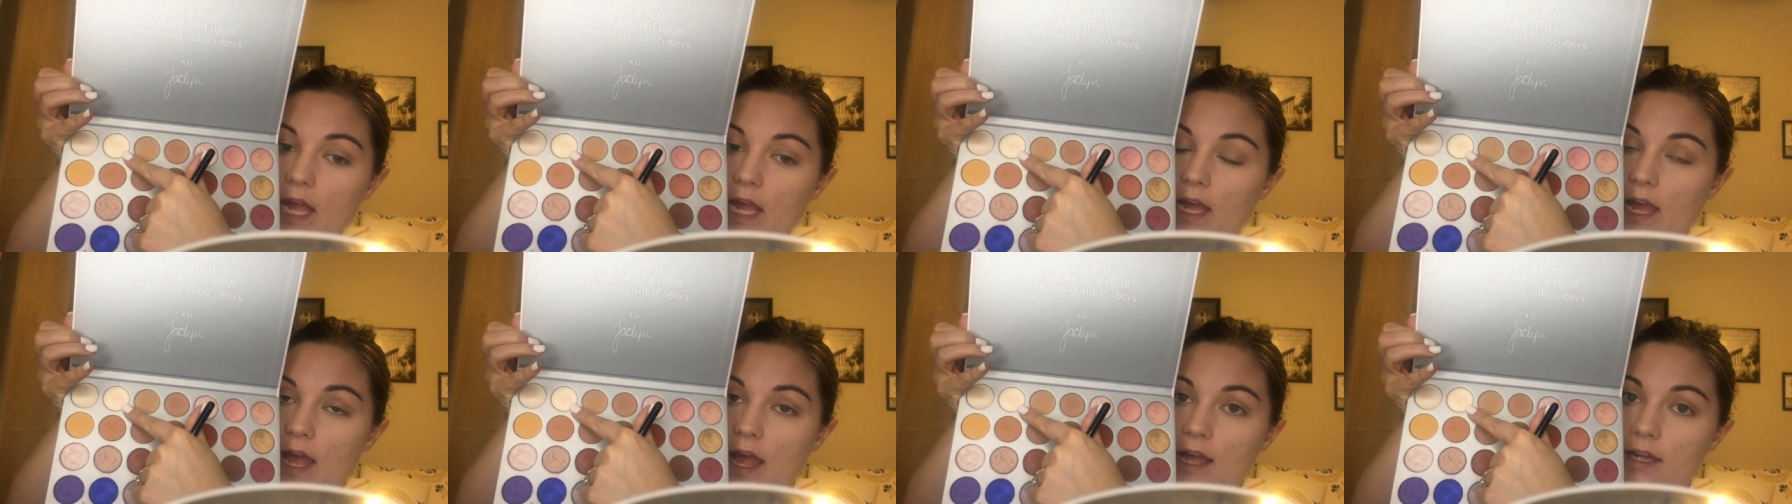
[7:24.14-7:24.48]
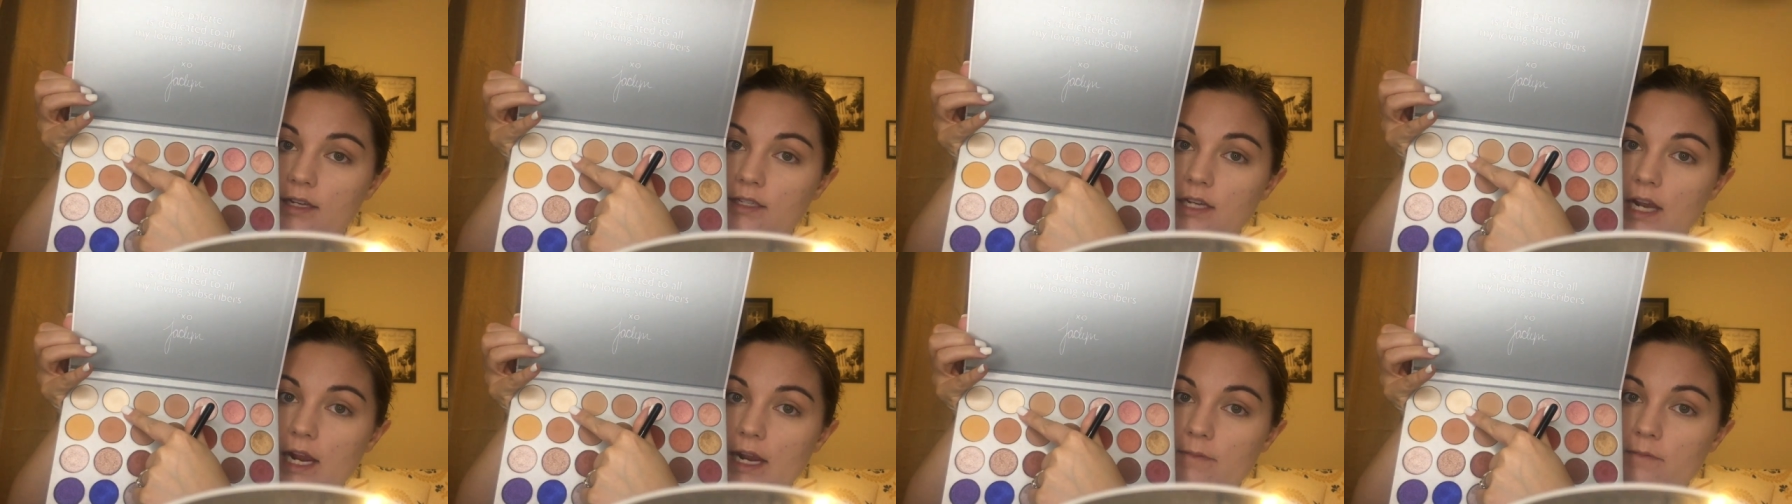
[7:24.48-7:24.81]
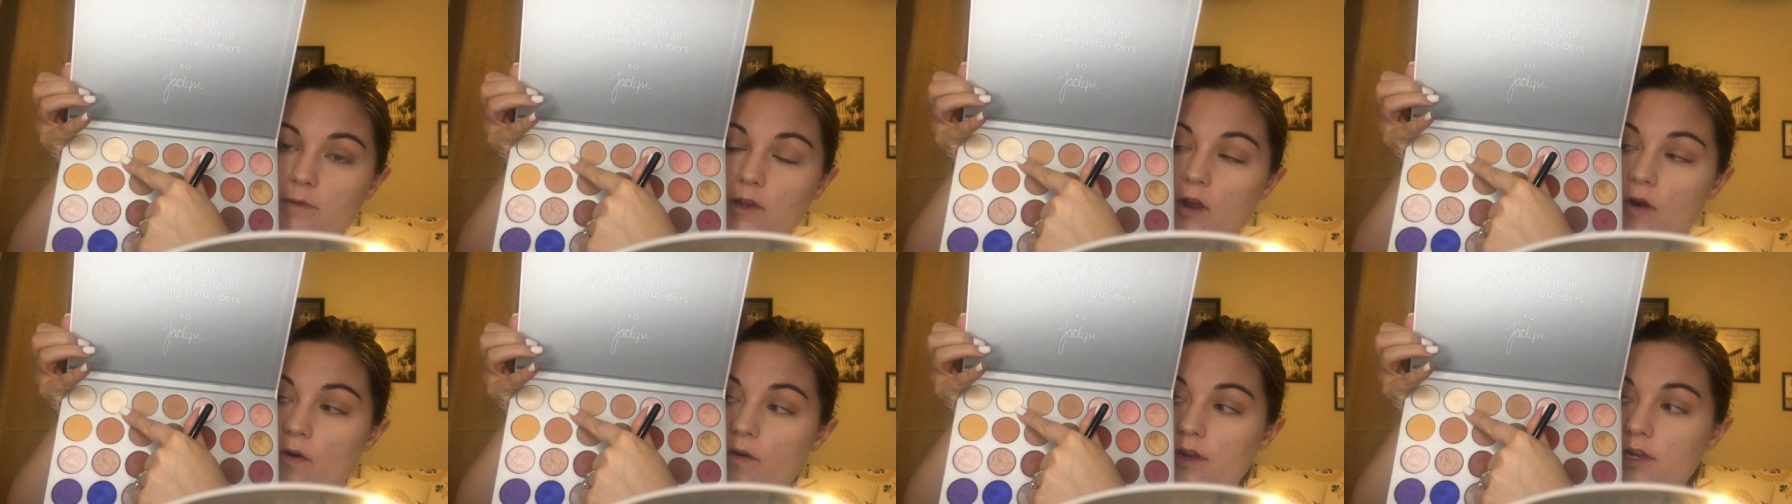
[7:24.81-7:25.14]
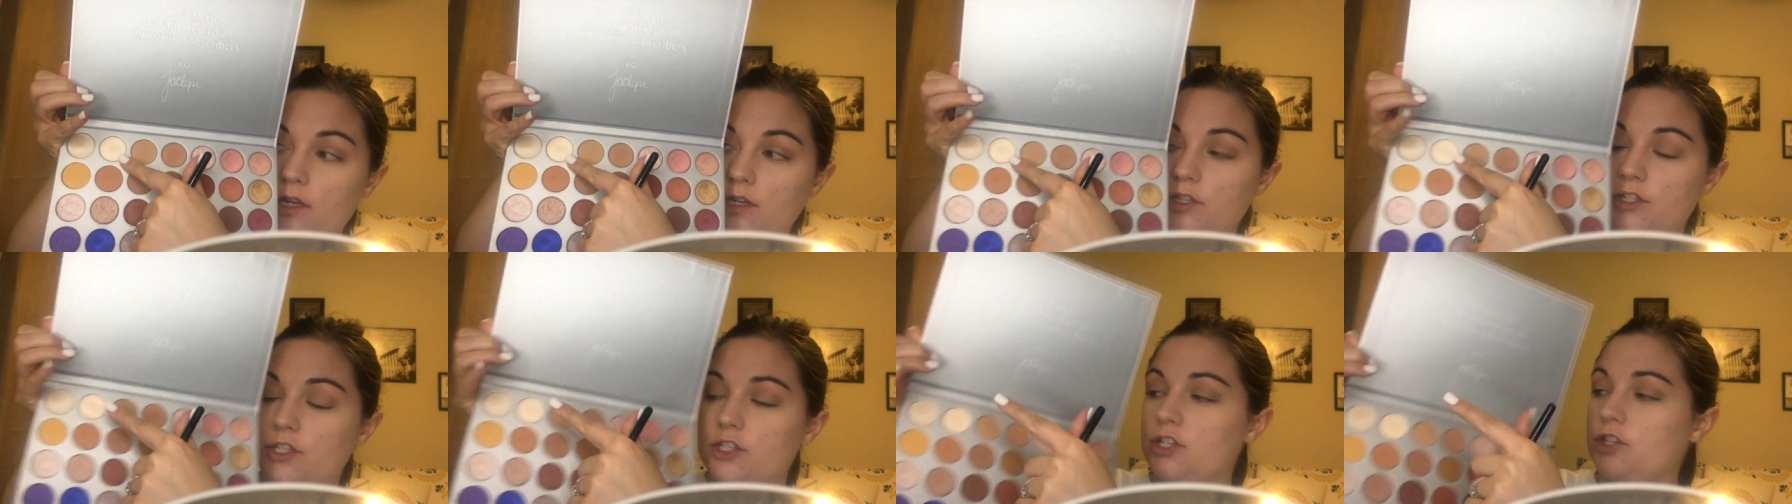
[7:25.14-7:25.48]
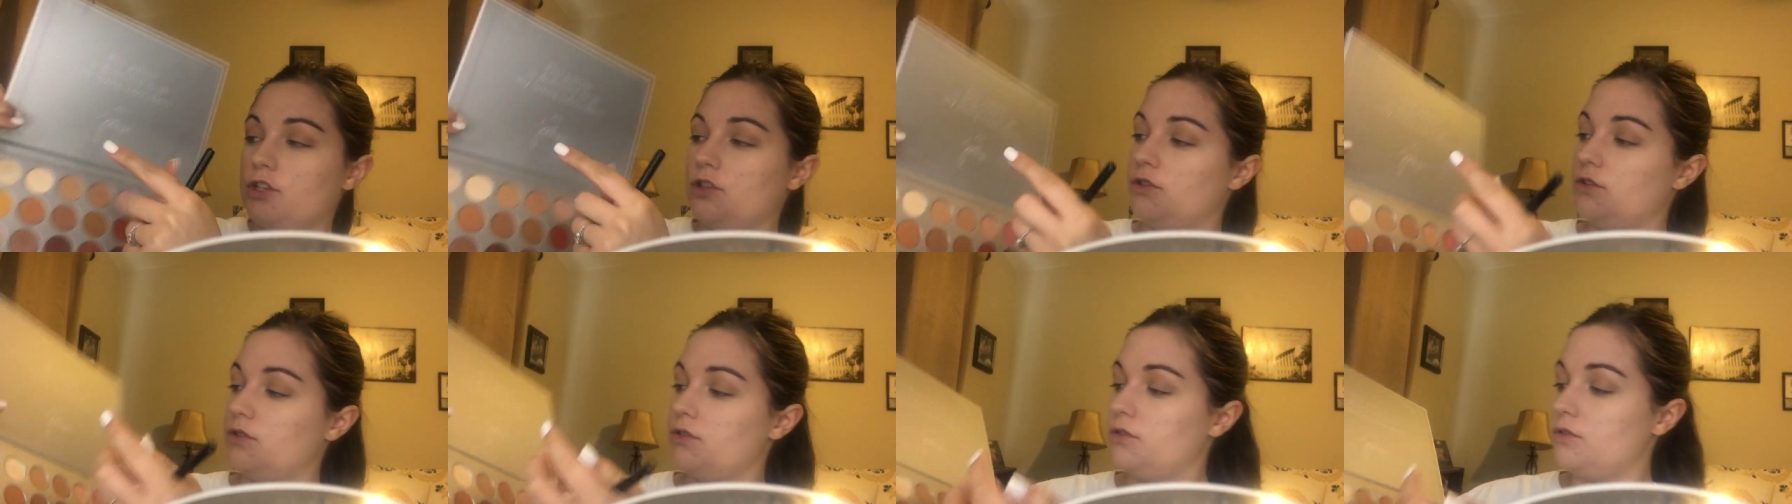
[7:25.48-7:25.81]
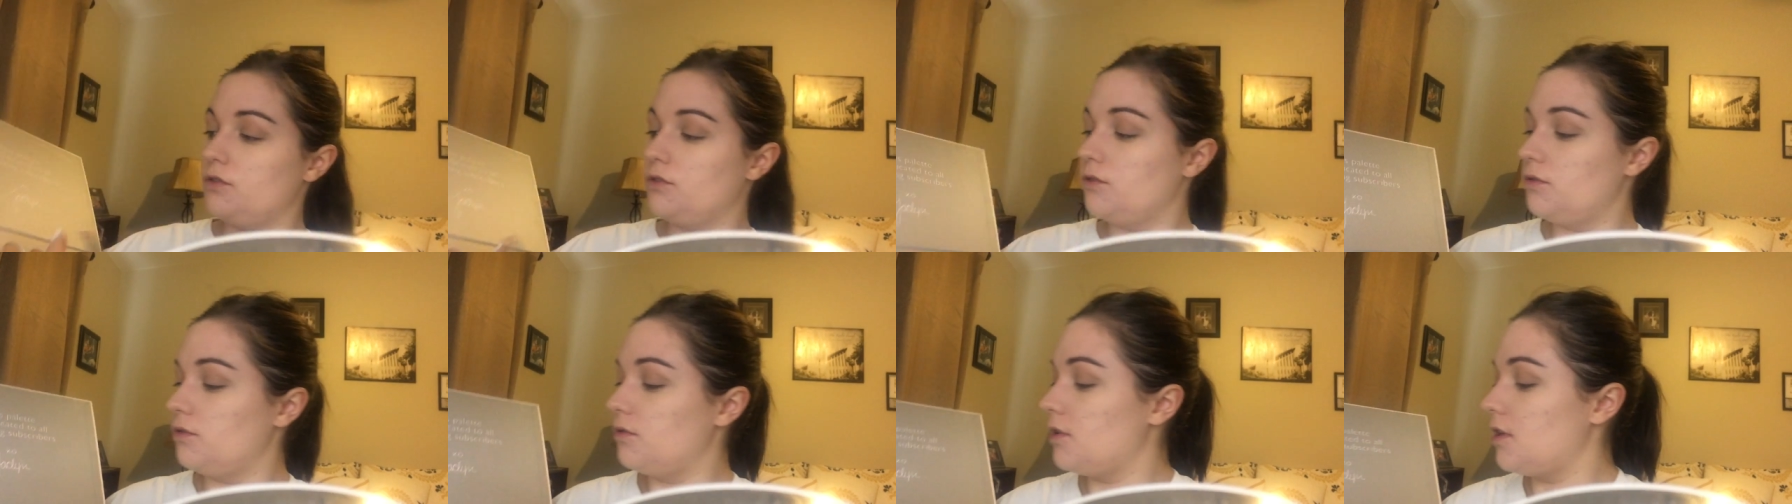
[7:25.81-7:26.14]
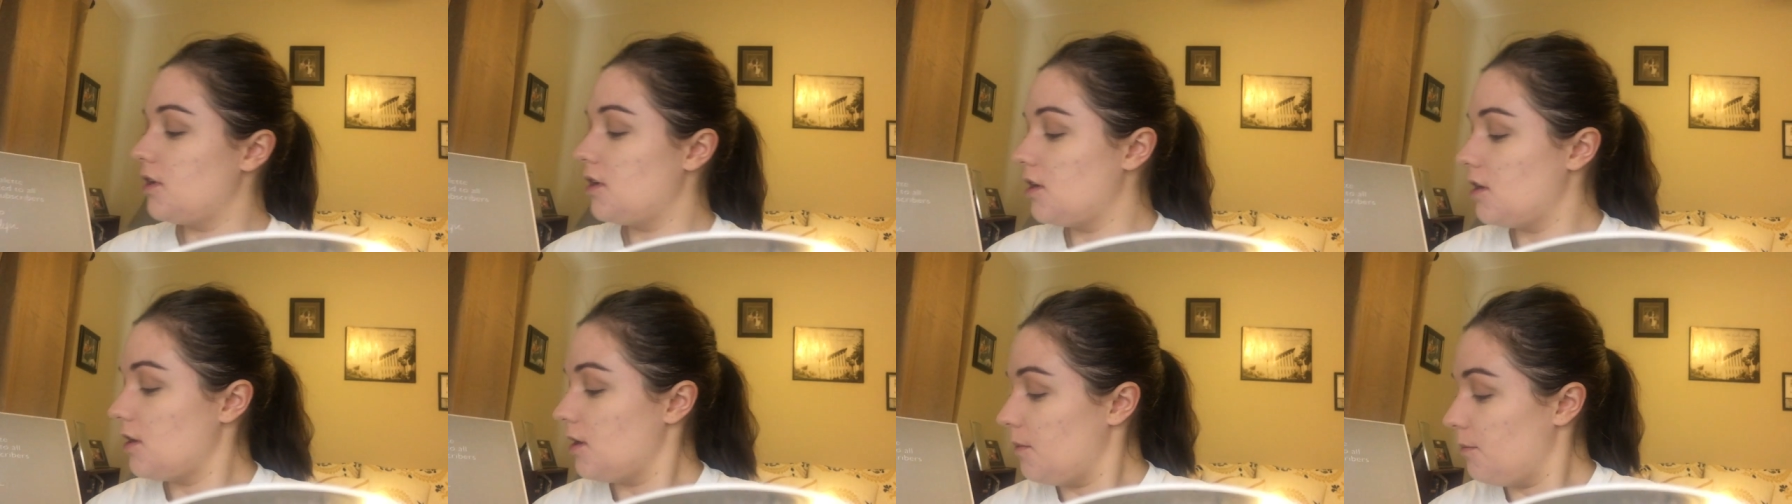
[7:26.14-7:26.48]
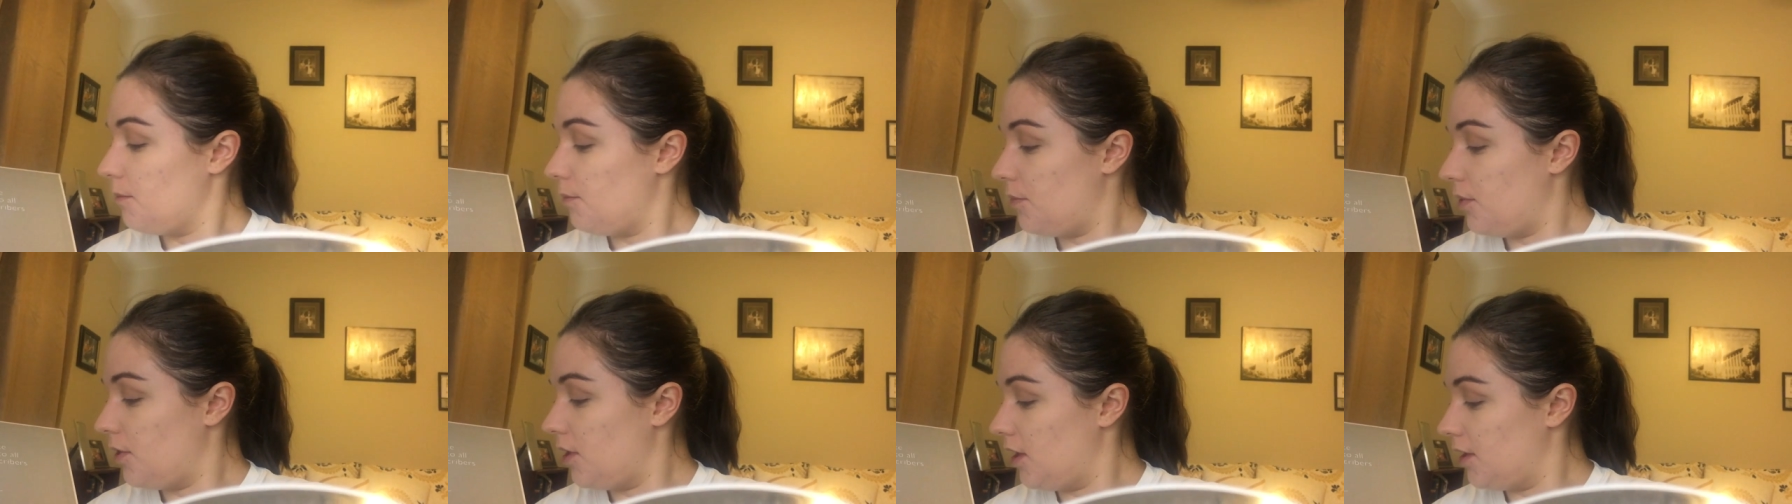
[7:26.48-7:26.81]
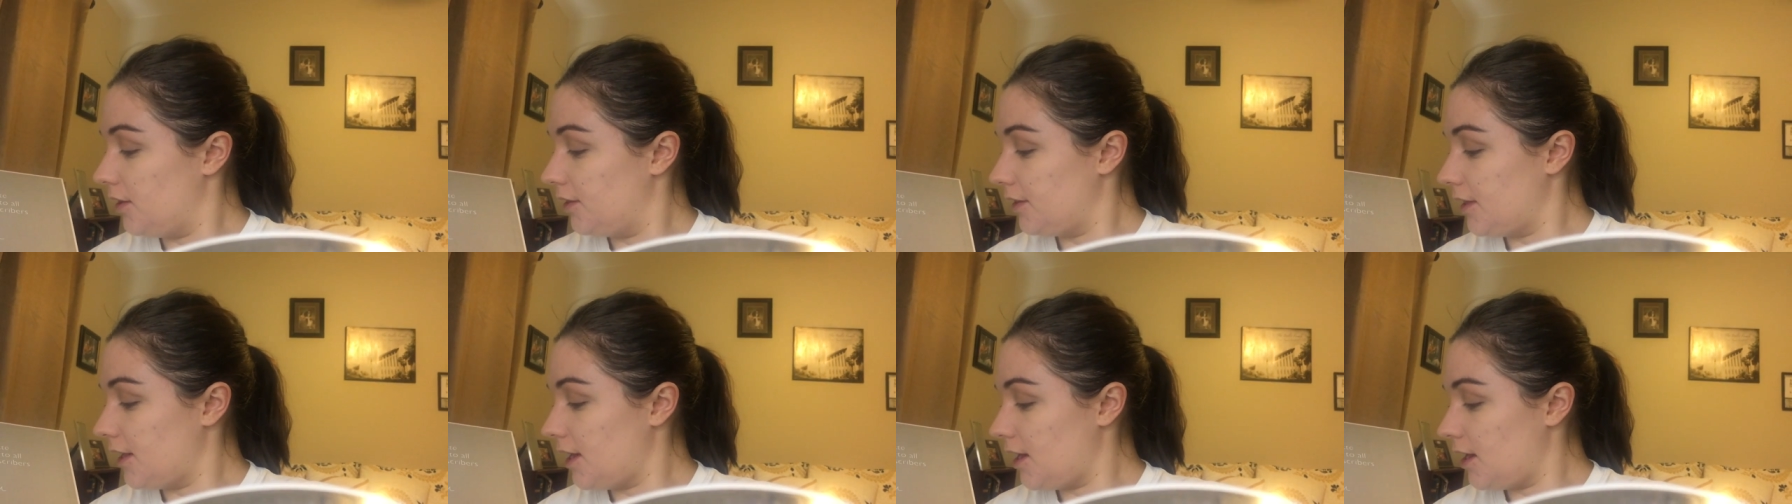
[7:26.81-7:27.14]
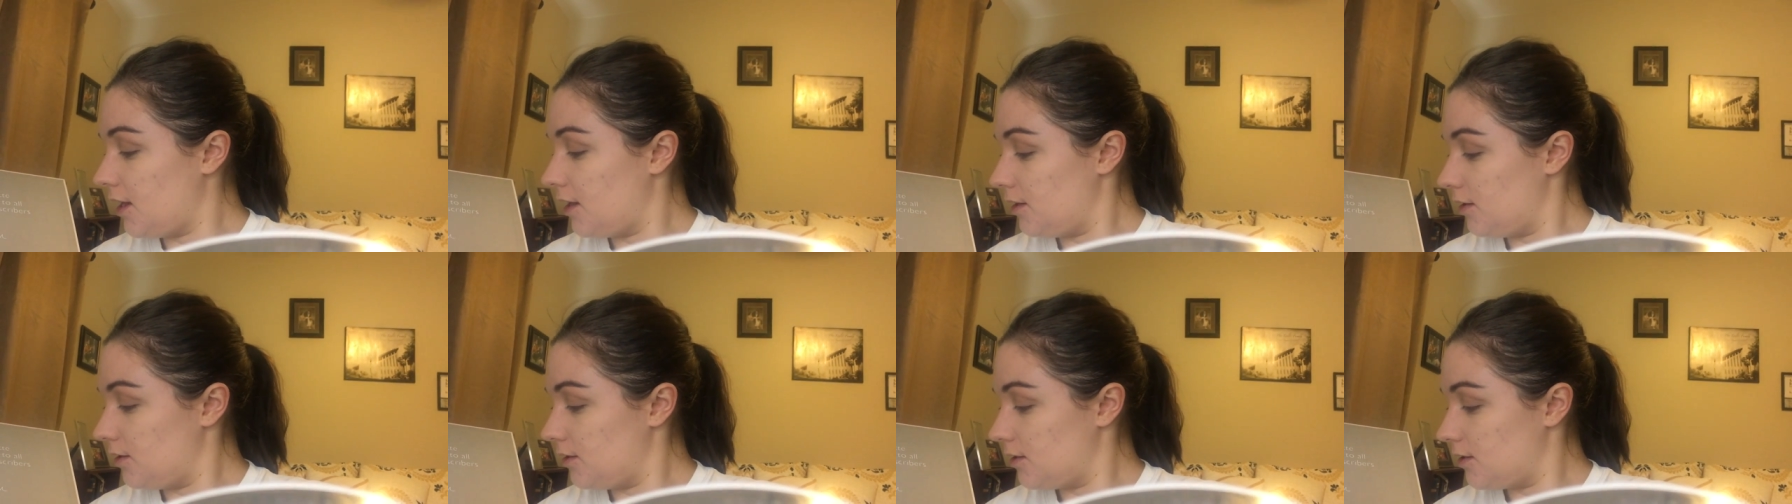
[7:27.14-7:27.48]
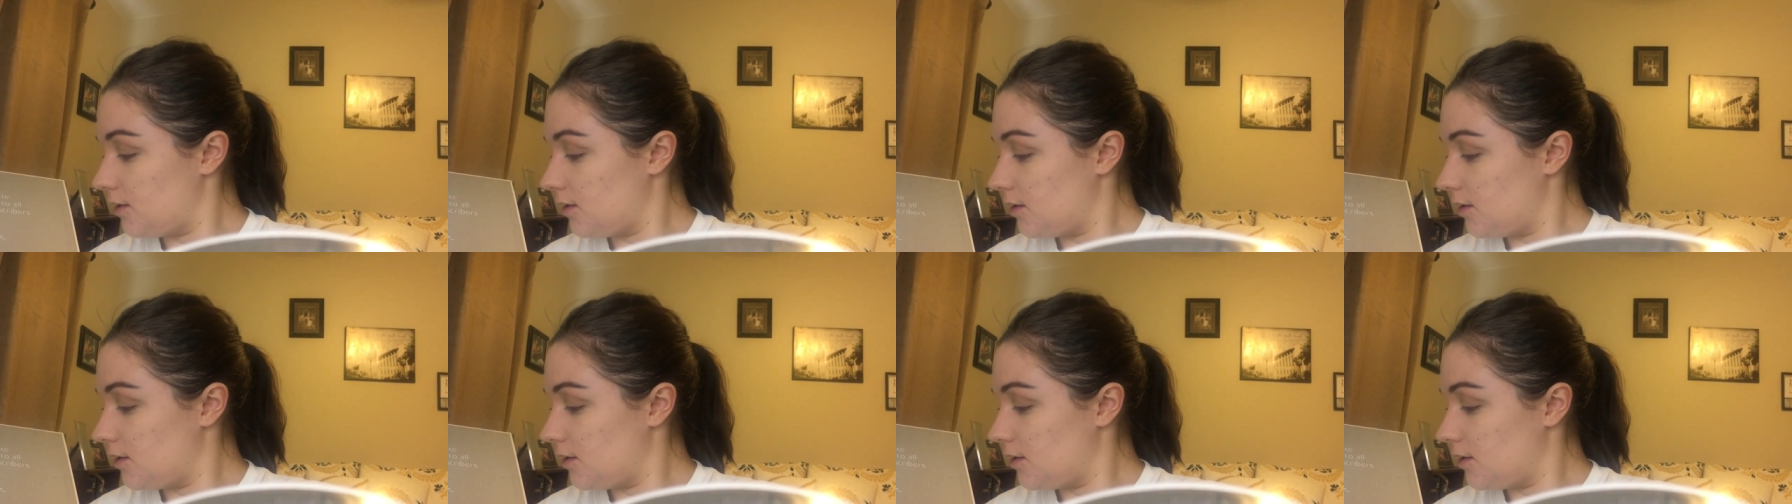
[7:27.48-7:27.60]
And I'm going to put that